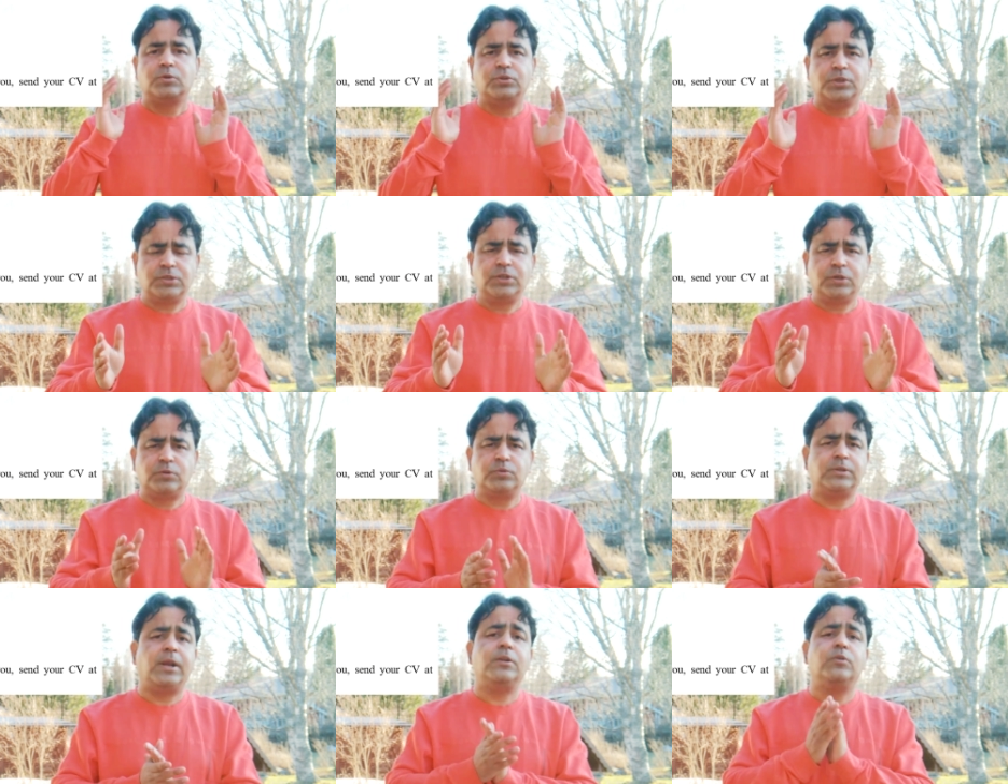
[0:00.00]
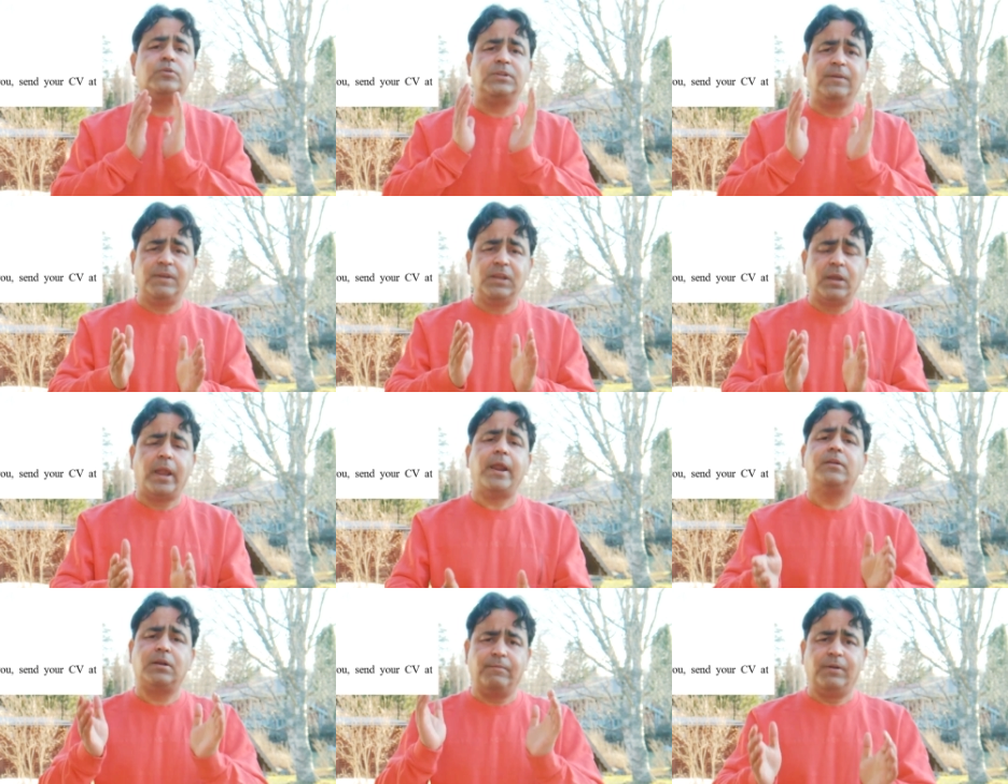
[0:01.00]
So just need to send your CV
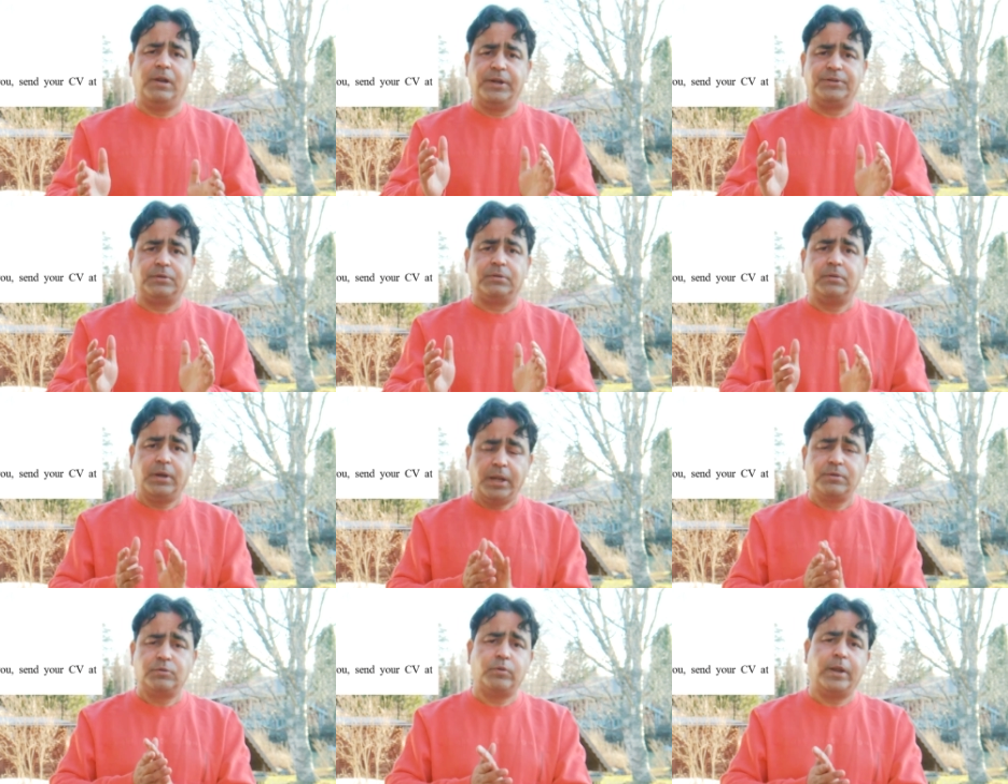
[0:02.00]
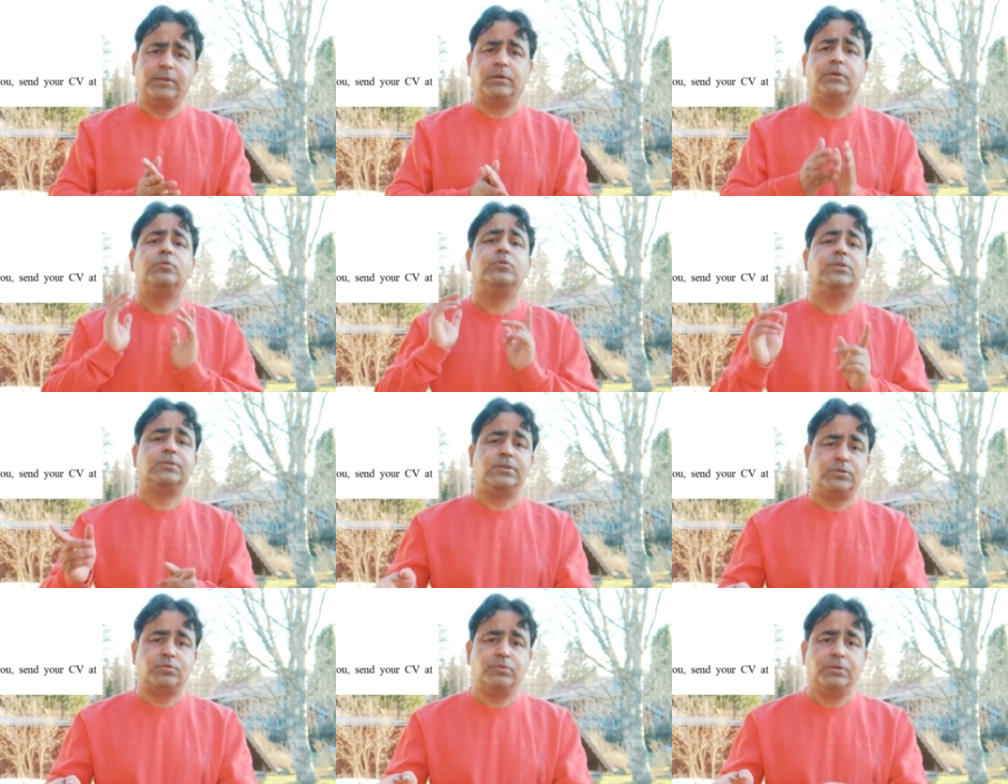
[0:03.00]
and cover letter, right, together to this
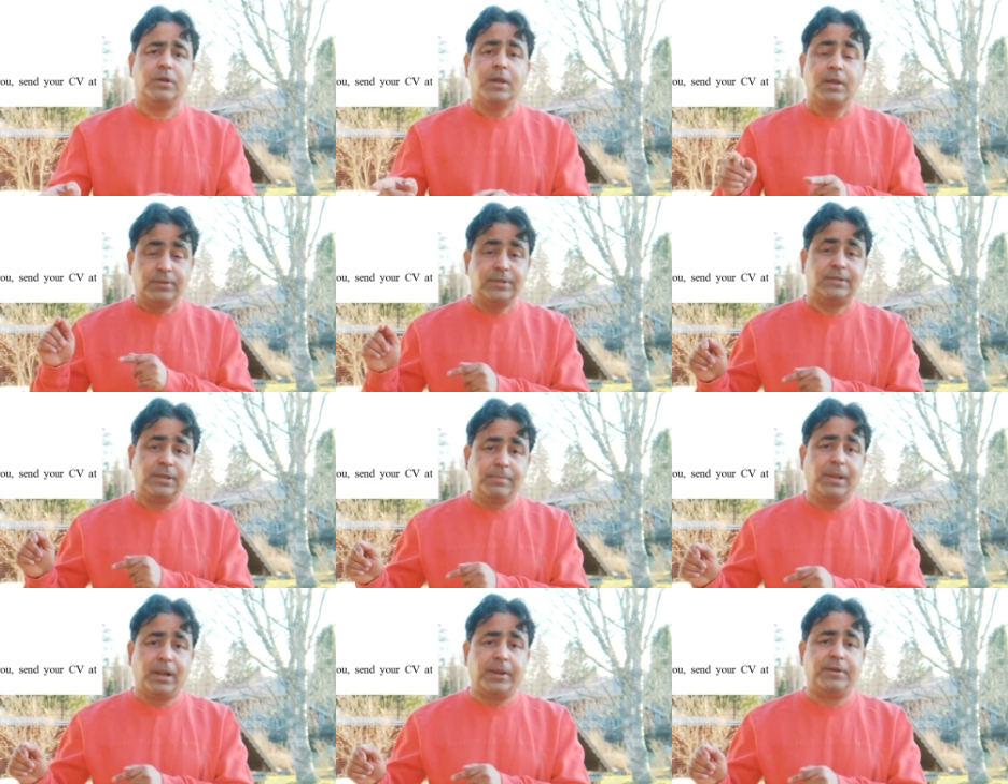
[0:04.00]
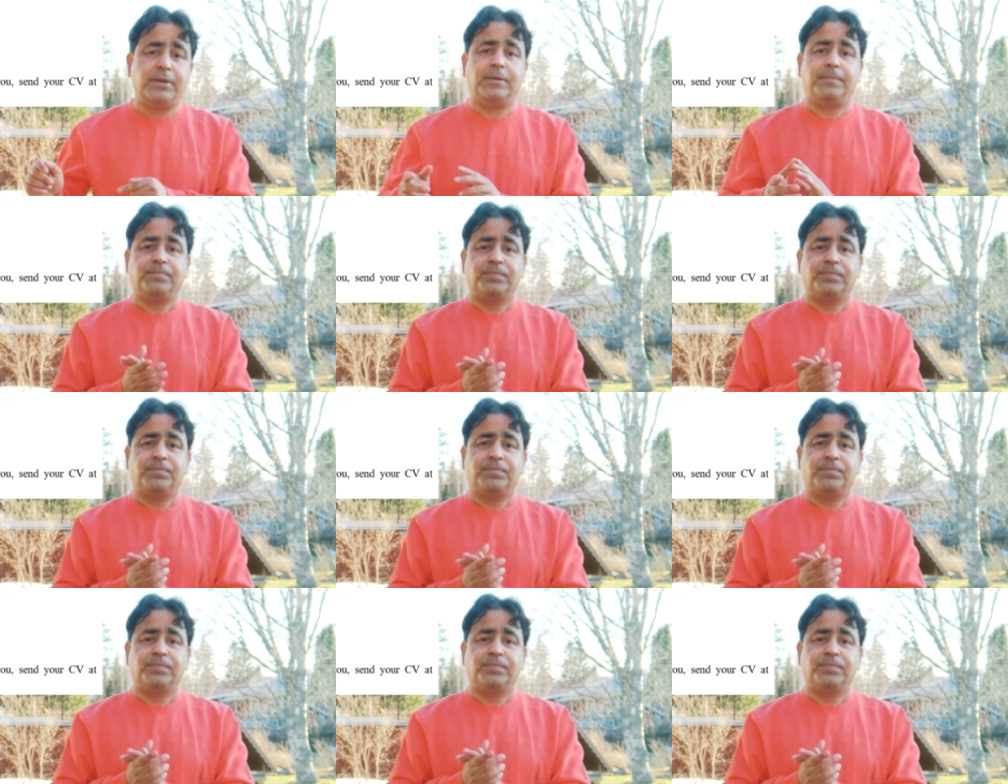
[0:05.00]
student, this email ID.